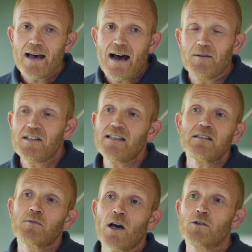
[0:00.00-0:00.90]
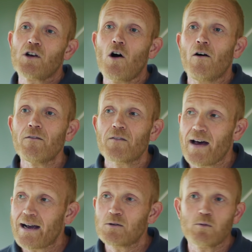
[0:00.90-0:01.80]
When the system goes off, the
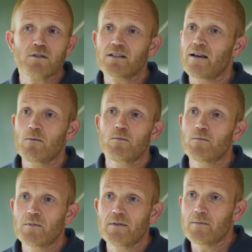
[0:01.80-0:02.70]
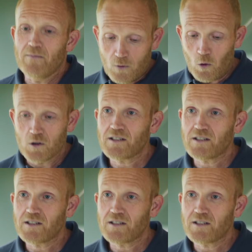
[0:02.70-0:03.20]
floor